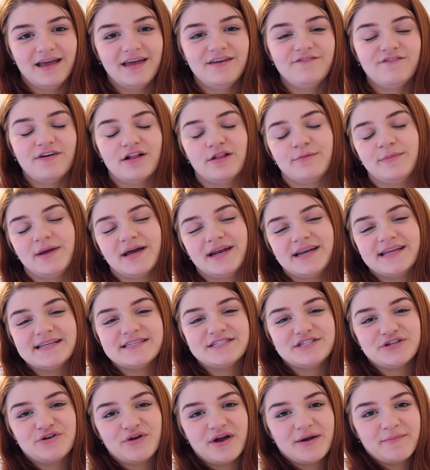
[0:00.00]
And follow me on
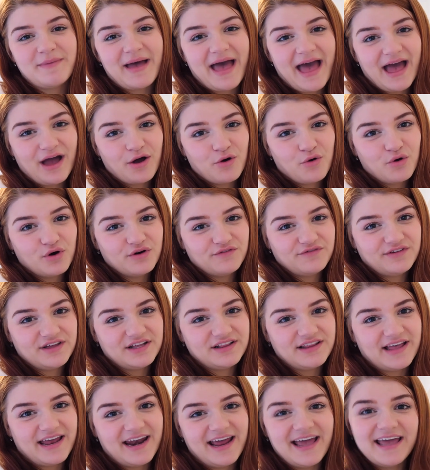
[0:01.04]
Instagram at
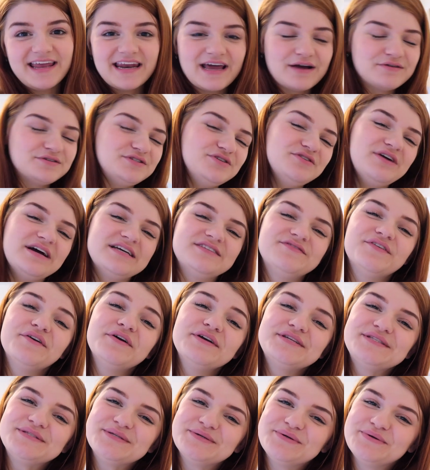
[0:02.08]
@courtviolette, and I'll see you guys
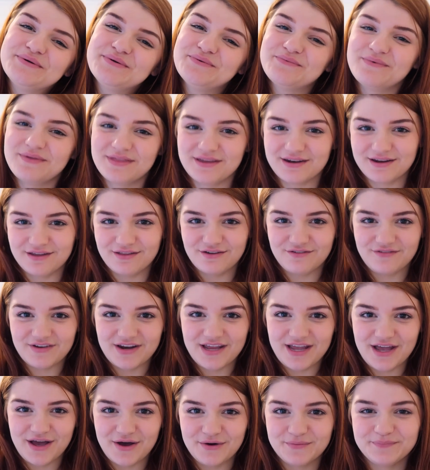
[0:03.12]
very soon with another
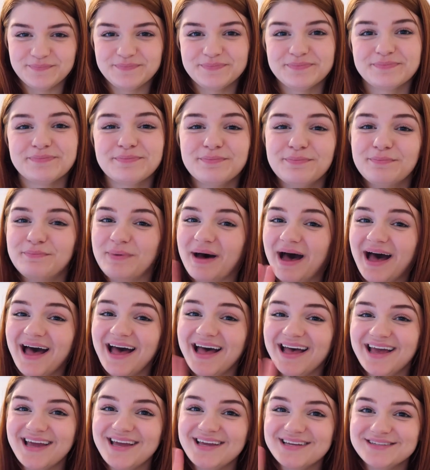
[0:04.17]
video.
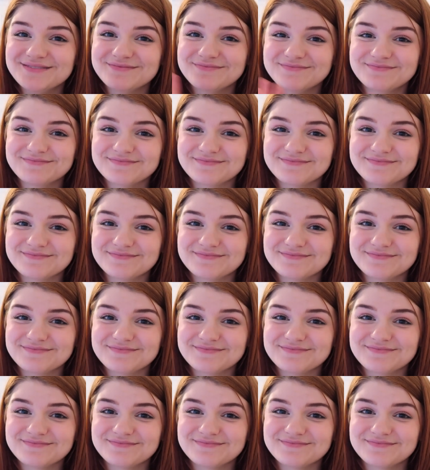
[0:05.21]
Bye!